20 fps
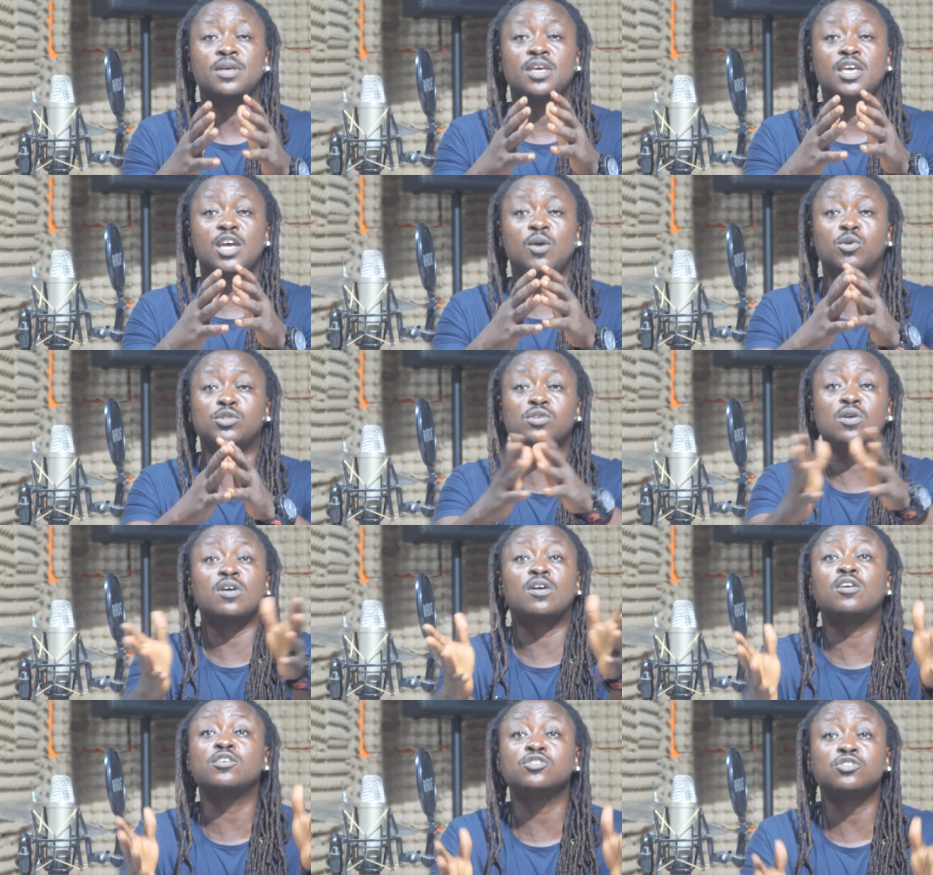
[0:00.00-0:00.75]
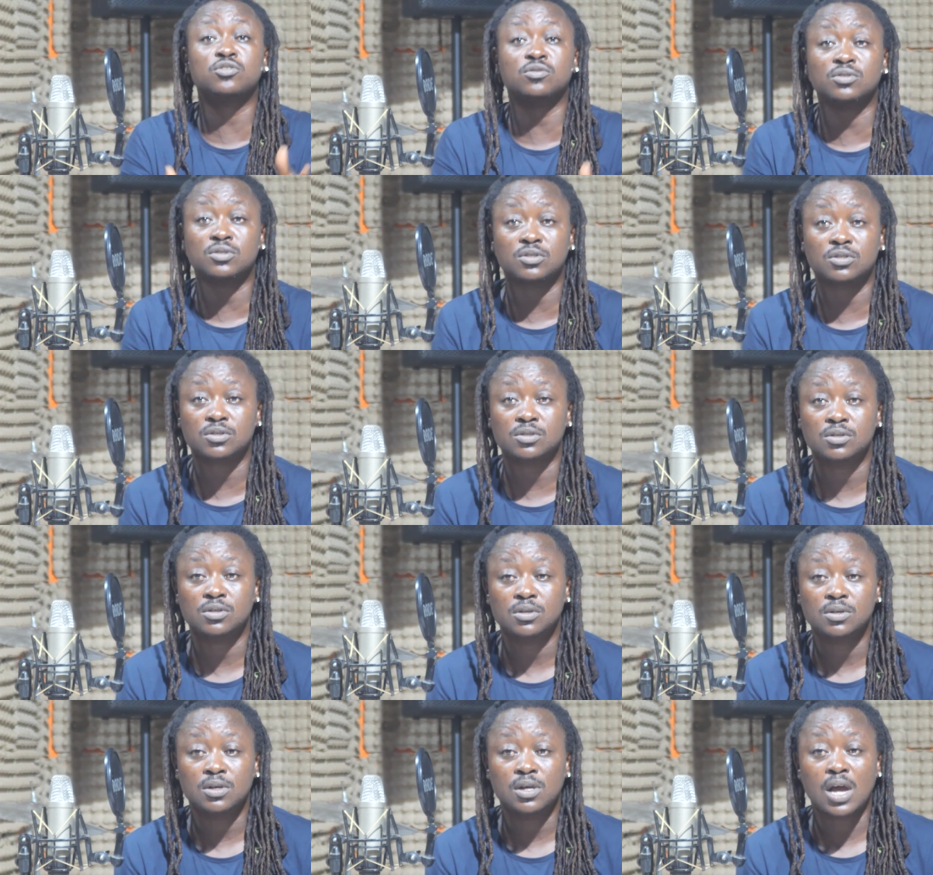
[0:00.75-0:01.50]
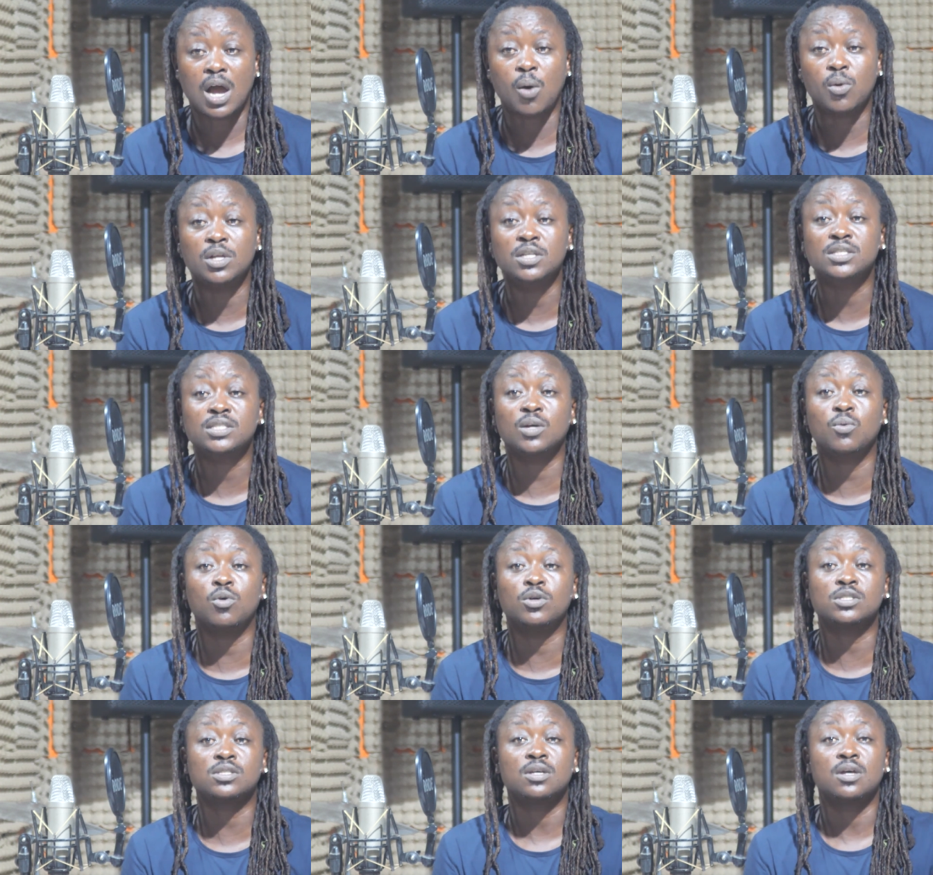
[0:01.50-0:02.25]
it was unconscious. I wouldn't say it
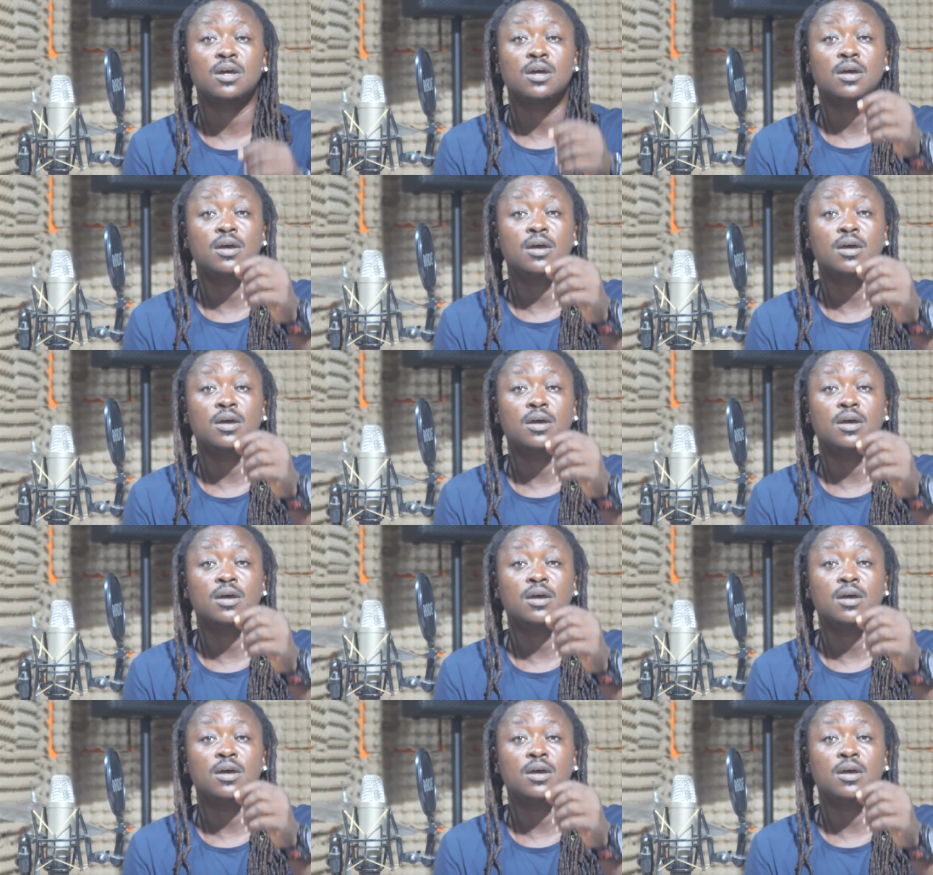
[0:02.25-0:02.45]
was